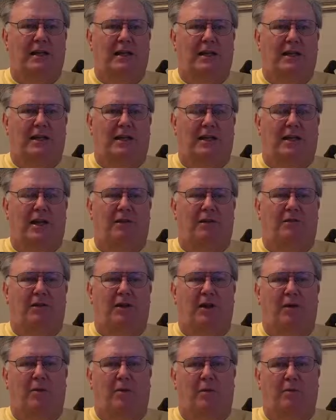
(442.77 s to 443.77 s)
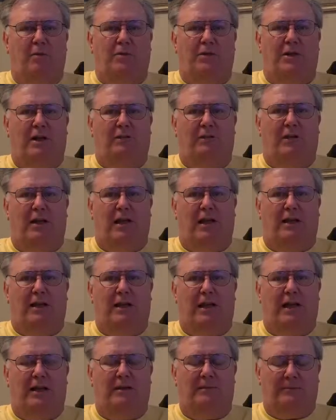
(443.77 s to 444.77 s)
You never know on stuff like
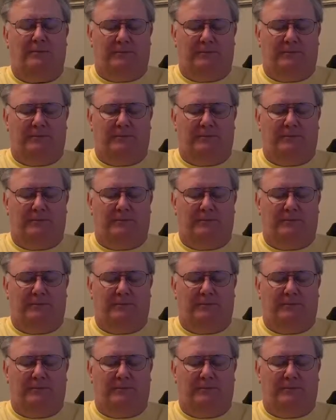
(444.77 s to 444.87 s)
that.